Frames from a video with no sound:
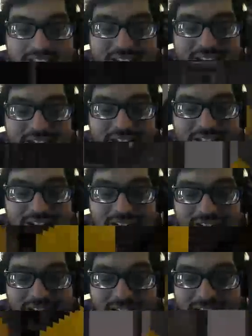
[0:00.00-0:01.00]
in Donkey
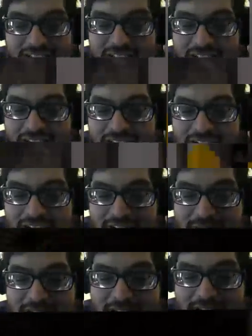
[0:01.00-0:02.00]
Kong has nothing
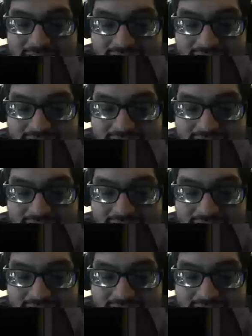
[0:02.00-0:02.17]
on me.